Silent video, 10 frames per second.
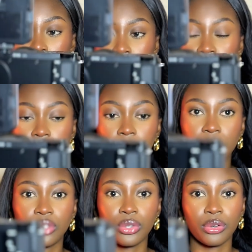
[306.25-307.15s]
Okay,
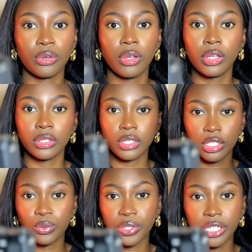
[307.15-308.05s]
so this
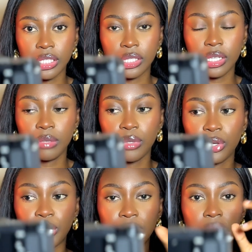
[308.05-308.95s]
is what you're seeing me
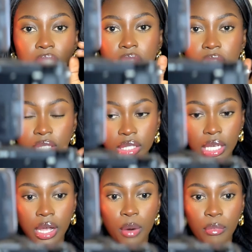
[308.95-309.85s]
on, and this is the
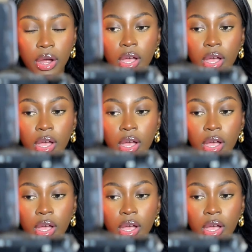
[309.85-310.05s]
camera.